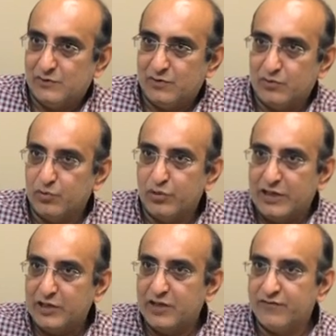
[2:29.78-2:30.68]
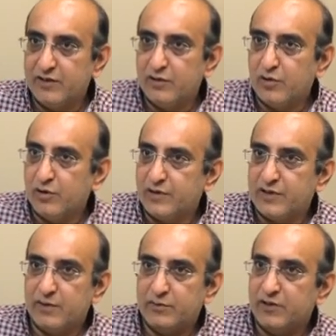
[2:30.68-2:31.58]
It's a totally different
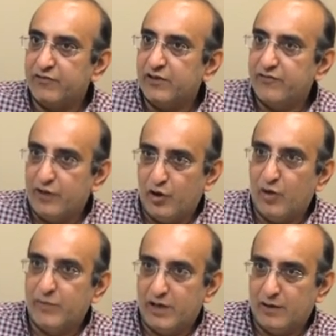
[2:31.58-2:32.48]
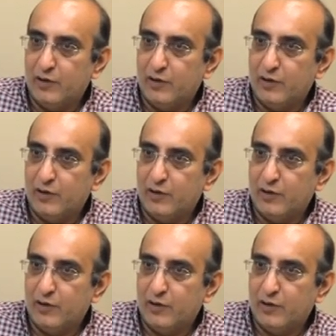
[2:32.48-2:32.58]
concept, different phenomena.